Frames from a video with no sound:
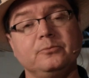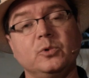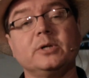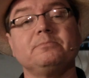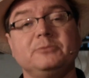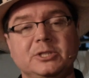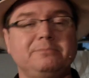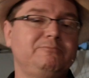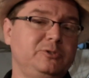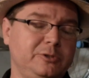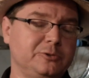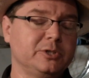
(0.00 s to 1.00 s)
Well,
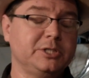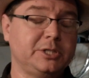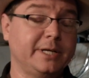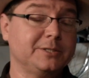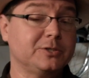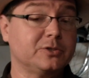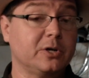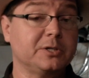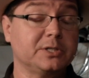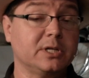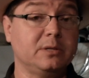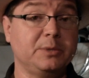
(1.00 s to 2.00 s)
usually chances are
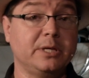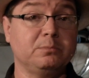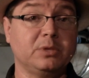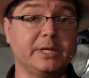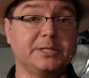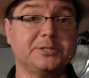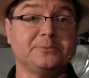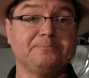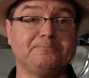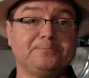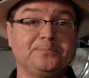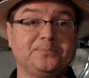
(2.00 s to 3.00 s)
it's going to be in place.
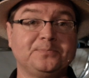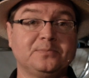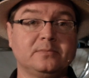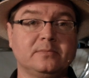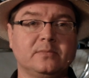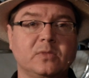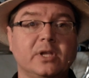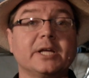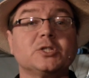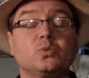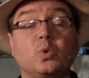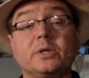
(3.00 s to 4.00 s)
The
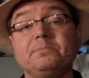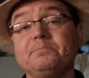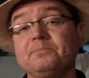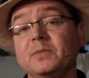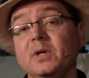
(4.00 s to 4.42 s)
next one,